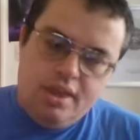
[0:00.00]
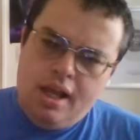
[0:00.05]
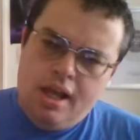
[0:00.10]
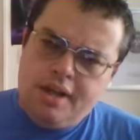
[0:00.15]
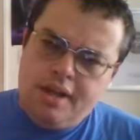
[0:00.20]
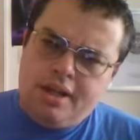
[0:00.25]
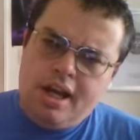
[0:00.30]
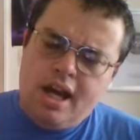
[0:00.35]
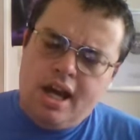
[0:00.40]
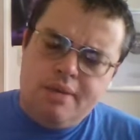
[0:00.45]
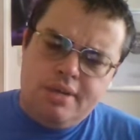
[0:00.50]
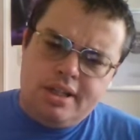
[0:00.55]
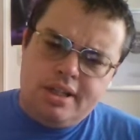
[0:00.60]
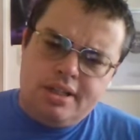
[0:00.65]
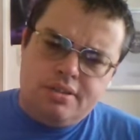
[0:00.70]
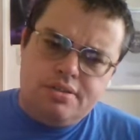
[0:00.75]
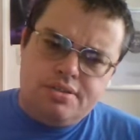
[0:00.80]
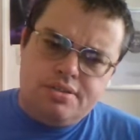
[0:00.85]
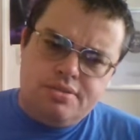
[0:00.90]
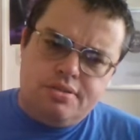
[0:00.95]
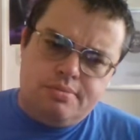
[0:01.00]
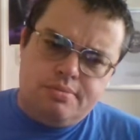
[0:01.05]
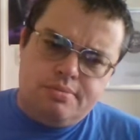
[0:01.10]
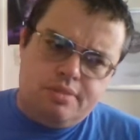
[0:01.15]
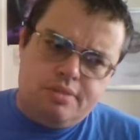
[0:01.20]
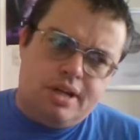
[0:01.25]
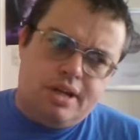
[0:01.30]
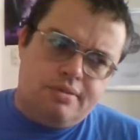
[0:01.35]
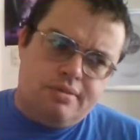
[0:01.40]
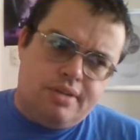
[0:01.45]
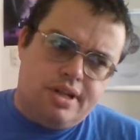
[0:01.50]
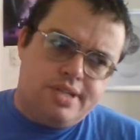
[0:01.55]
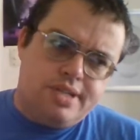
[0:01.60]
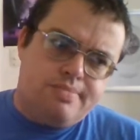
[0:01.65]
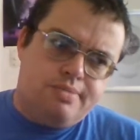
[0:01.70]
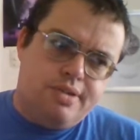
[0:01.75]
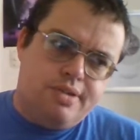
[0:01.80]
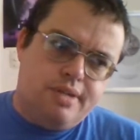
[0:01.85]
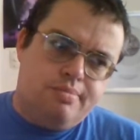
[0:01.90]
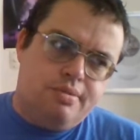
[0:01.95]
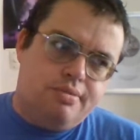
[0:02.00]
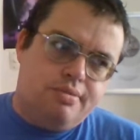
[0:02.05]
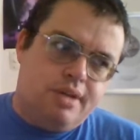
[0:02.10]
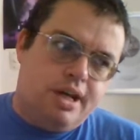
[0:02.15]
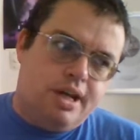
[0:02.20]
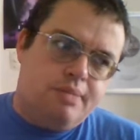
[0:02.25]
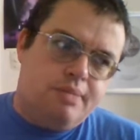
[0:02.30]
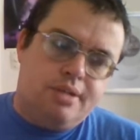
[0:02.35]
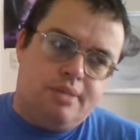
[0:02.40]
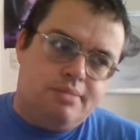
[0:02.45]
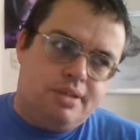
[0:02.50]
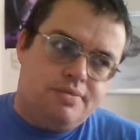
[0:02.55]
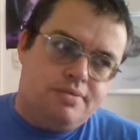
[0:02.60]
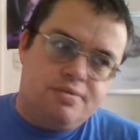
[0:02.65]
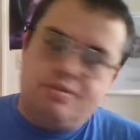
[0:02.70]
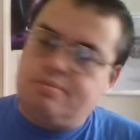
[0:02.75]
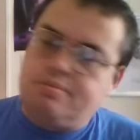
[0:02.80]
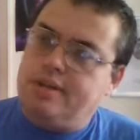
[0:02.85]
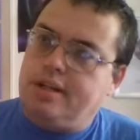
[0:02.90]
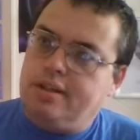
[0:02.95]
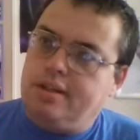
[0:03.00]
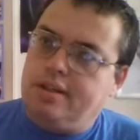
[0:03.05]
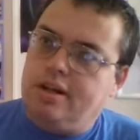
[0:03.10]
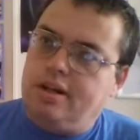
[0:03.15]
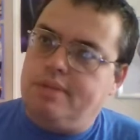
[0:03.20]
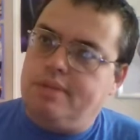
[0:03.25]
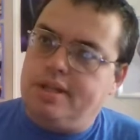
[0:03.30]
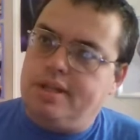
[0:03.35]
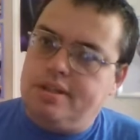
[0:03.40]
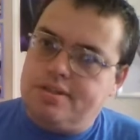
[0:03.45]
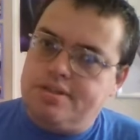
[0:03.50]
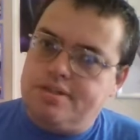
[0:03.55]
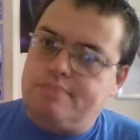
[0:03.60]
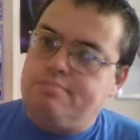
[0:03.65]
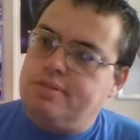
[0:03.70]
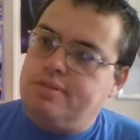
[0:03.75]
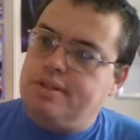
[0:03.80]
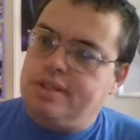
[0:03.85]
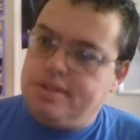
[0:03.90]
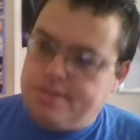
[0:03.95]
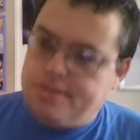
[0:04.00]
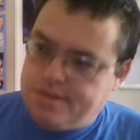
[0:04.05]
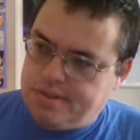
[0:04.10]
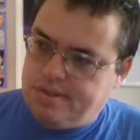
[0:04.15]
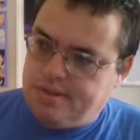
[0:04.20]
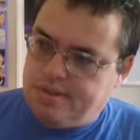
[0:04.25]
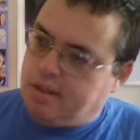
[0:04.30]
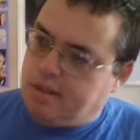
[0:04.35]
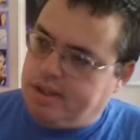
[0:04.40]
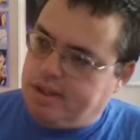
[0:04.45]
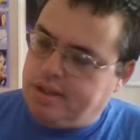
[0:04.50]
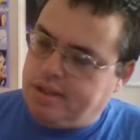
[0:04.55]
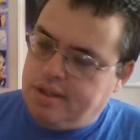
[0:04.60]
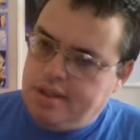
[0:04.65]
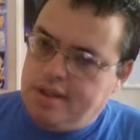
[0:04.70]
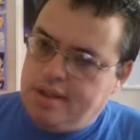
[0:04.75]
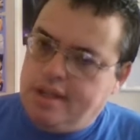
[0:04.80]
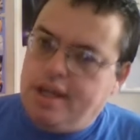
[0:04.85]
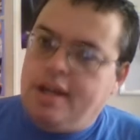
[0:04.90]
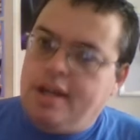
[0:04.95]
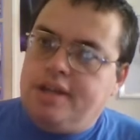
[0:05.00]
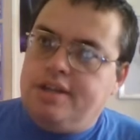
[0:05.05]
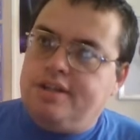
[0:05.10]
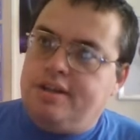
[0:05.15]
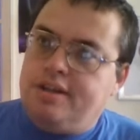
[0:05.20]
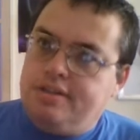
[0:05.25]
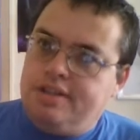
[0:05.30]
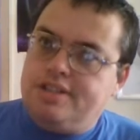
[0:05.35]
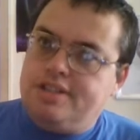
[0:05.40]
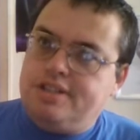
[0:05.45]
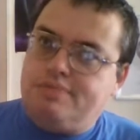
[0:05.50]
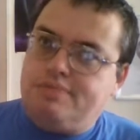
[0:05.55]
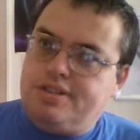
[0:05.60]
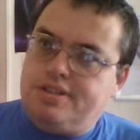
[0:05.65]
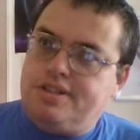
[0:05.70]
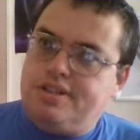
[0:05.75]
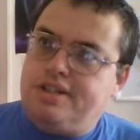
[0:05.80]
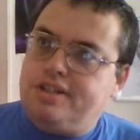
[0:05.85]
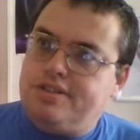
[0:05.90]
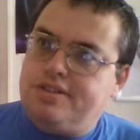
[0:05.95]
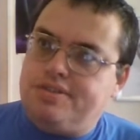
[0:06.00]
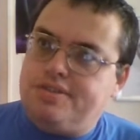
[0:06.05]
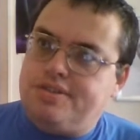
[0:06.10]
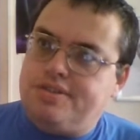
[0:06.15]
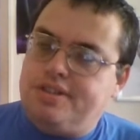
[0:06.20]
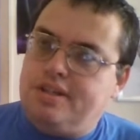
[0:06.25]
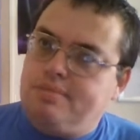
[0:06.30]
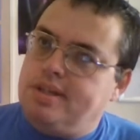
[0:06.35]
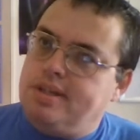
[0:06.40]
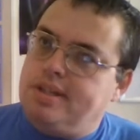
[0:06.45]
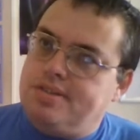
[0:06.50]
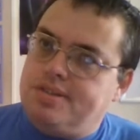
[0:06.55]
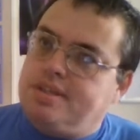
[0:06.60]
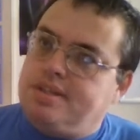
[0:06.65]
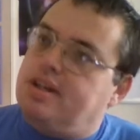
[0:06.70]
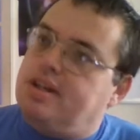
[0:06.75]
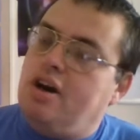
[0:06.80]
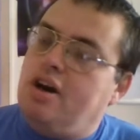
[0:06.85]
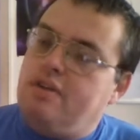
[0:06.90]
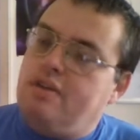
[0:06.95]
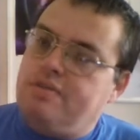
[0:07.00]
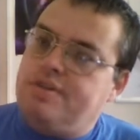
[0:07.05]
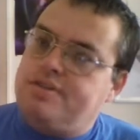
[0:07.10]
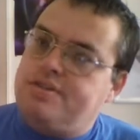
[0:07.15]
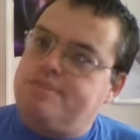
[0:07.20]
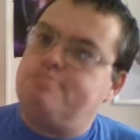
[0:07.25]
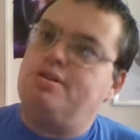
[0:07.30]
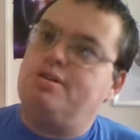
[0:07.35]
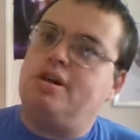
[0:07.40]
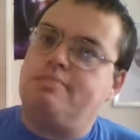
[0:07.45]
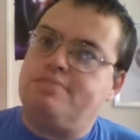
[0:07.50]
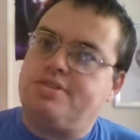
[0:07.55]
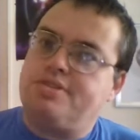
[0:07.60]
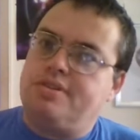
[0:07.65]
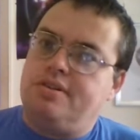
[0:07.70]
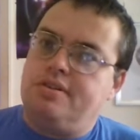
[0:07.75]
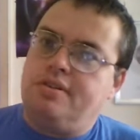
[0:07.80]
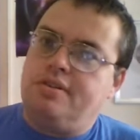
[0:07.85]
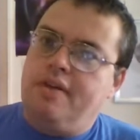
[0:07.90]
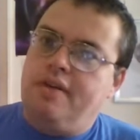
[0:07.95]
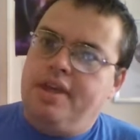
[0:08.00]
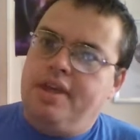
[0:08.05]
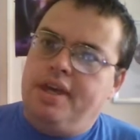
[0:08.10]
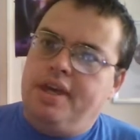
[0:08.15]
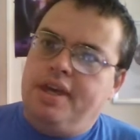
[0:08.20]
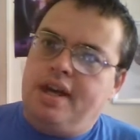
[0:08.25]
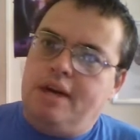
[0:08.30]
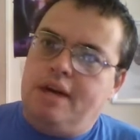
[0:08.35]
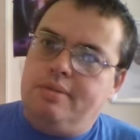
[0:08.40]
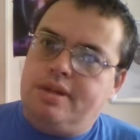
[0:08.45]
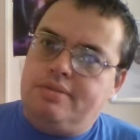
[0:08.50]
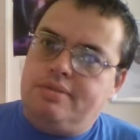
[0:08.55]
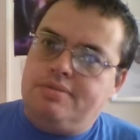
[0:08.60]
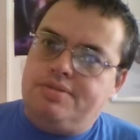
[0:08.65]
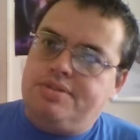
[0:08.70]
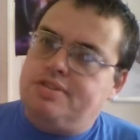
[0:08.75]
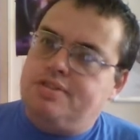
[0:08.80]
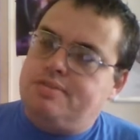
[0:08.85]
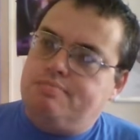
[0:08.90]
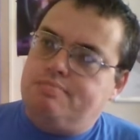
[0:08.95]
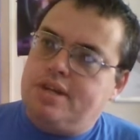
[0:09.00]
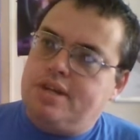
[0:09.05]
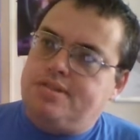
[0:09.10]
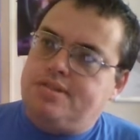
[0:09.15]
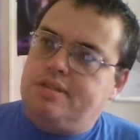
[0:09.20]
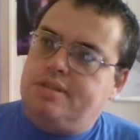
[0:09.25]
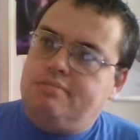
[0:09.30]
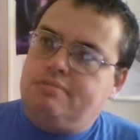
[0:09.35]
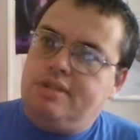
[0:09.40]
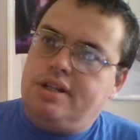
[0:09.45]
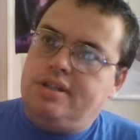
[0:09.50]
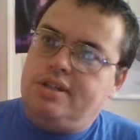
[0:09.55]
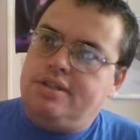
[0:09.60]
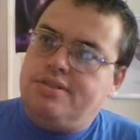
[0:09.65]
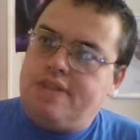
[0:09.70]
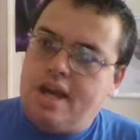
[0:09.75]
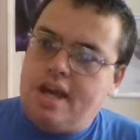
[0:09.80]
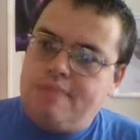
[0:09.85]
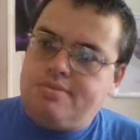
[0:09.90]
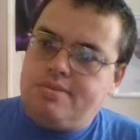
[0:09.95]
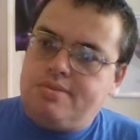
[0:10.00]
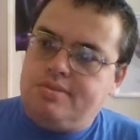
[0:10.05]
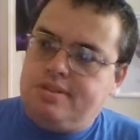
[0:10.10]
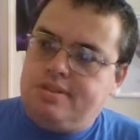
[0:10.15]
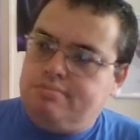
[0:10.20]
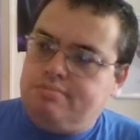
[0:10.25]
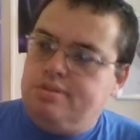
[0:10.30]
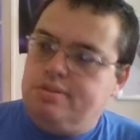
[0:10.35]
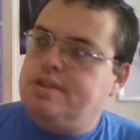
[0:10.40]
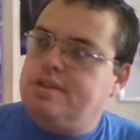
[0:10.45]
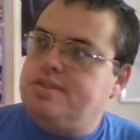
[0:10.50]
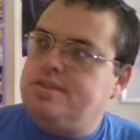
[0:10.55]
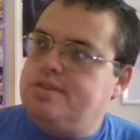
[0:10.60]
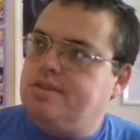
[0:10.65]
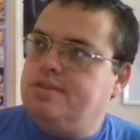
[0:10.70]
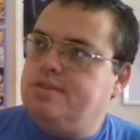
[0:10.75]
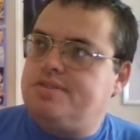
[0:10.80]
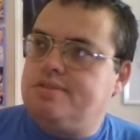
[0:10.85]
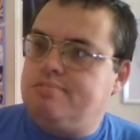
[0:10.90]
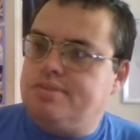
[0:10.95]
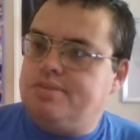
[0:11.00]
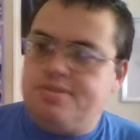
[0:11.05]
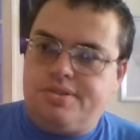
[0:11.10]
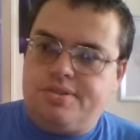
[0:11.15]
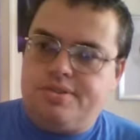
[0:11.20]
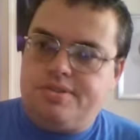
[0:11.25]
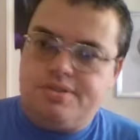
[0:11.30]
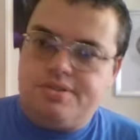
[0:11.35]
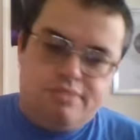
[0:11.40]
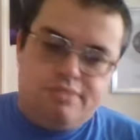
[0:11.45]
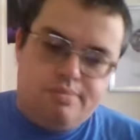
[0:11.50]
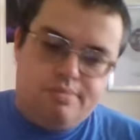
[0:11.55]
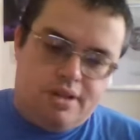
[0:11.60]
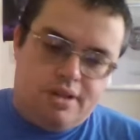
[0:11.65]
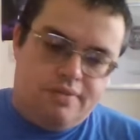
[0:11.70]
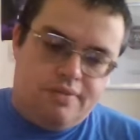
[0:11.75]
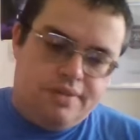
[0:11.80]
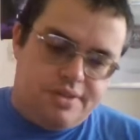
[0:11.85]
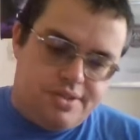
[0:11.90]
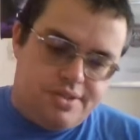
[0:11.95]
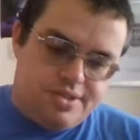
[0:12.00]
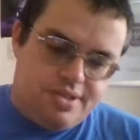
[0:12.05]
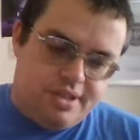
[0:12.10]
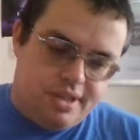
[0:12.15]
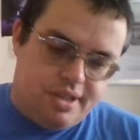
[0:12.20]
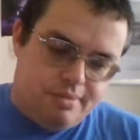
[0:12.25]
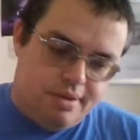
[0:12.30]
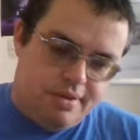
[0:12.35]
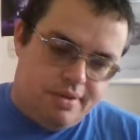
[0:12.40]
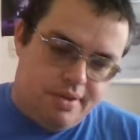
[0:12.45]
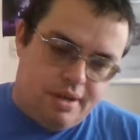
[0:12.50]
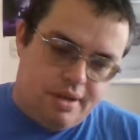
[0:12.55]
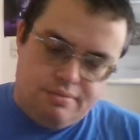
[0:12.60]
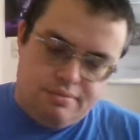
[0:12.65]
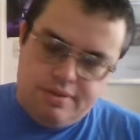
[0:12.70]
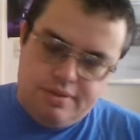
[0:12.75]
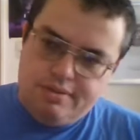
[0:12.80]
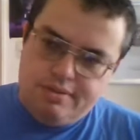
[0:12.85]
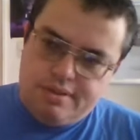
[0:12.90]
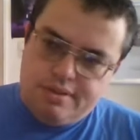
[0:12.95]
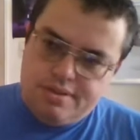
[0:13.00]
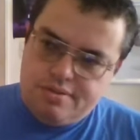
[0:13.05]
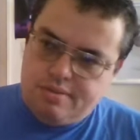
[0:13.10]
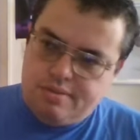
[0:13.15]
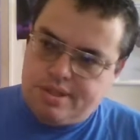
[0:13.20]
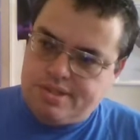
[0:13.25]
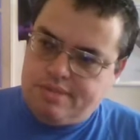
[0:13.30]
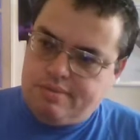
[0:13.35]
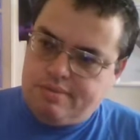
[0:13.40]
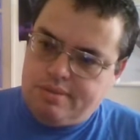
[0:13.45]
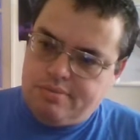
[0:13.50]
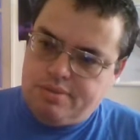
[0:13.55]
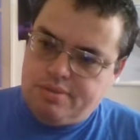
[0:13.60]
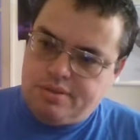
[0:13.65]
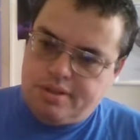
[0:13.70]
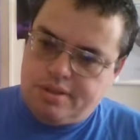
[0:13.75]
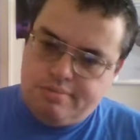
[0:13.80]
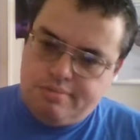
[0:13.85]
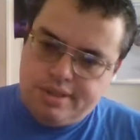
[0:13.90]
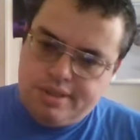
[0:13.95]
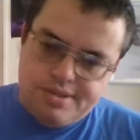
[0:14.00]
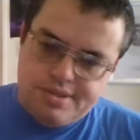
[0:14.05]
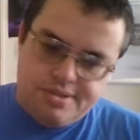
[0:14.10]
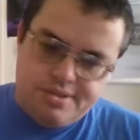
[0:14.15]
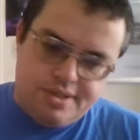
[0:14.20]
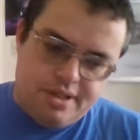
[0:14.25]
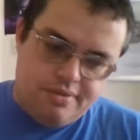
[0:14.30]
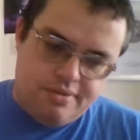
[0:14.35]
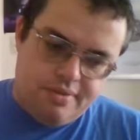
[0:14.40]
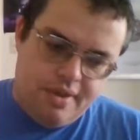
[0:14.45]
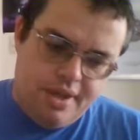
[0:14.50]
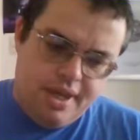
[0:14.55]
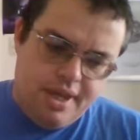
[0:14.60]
Okay, I mean, I could talk more about Raspberry Beret, but I mean, I've talked about it a lot. I mean, it's a brilliant song. I mean, you don't need to be a genius to see it. I mean, it's an obvious pop song. I mean, it was just basically one of these absolutely brilliant songs that Prince could just whip off in his sleep. I really want to talk about some of the more complex stuff.